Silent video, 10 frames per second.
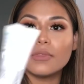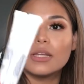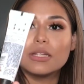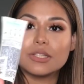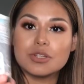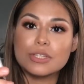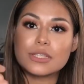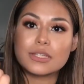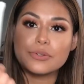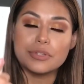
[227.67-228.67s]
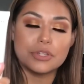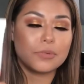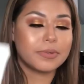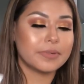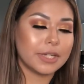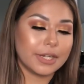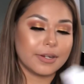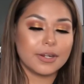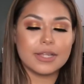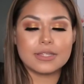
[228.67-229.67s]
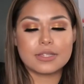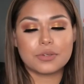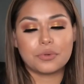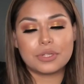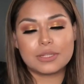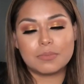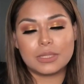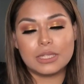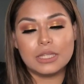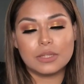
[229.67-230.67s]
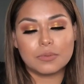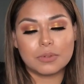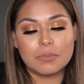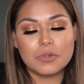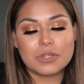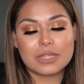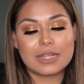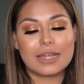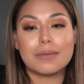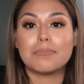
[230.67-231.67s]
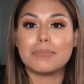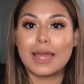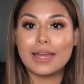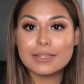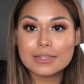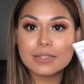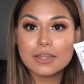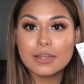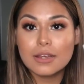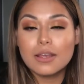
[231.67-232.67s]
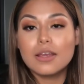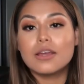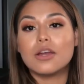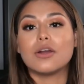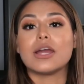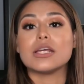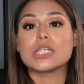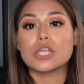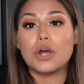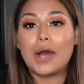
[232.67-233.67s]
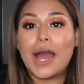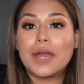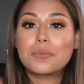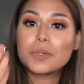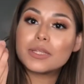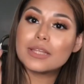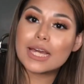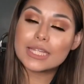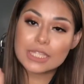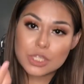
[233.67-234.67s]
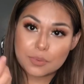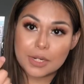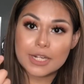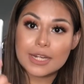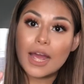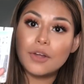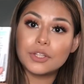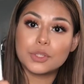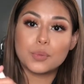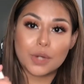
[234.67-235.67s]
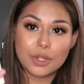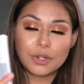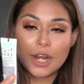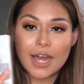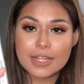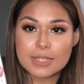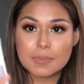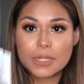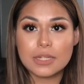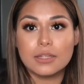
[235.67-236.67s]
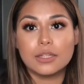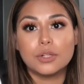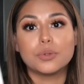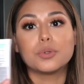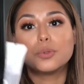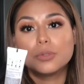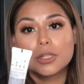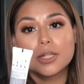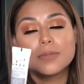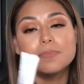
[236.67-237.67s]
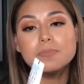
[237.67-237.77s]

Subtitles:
And it's just this little tube over here, and this is going to be the Rimmel Stay Matte. Okay, so I really like this right now that the weather has been a little cooler.